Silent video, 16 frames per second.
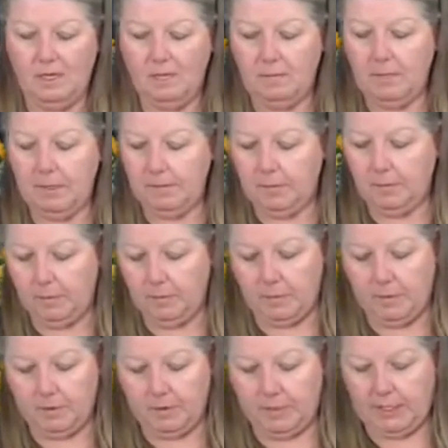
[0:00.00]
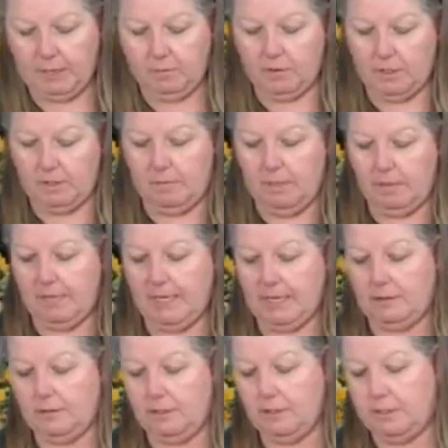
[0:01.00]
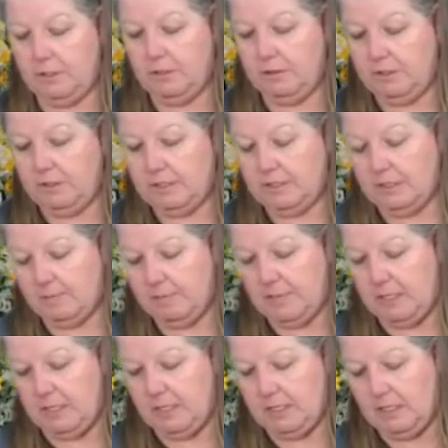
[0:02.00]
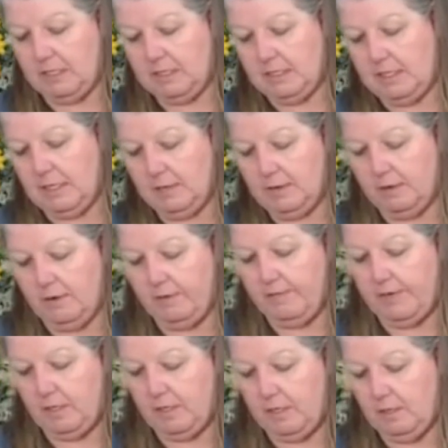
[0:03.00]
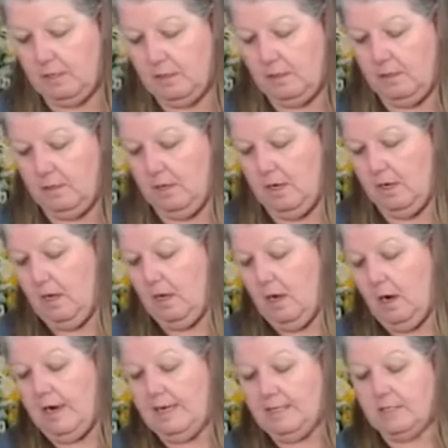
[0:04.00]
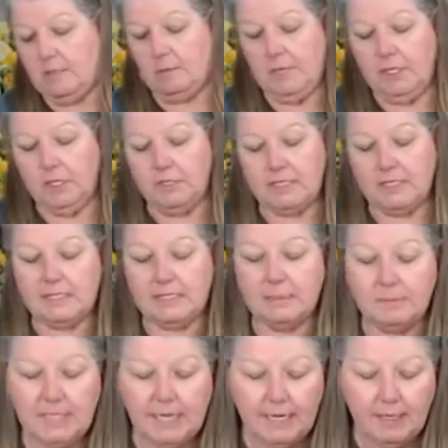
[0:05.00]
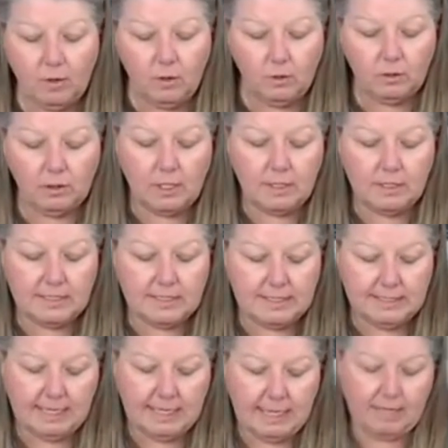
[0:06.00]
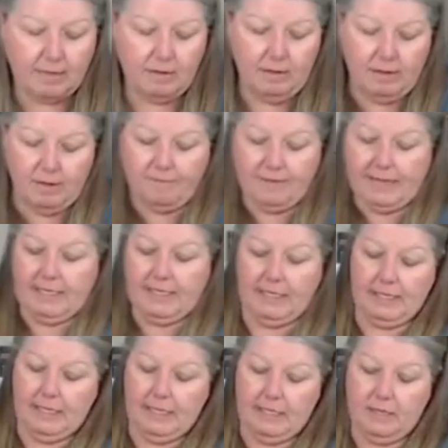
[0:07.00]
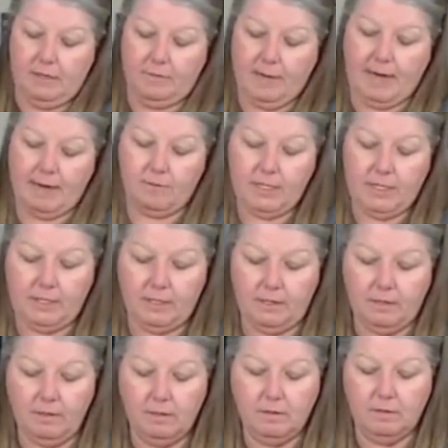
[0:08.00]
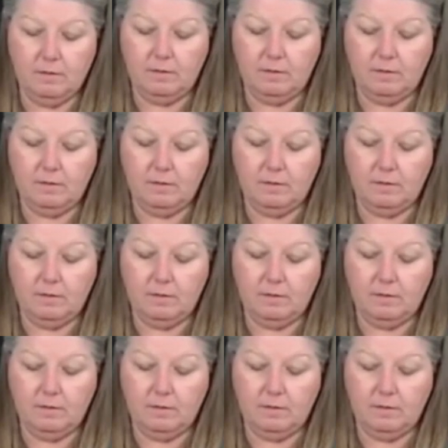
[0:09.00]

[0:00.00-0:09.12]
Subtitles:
Maybe we won't need one. Maybe I'll just use something in the center of it. All right, so I'm going to use a zip tie to hold all this together if I can get it around here.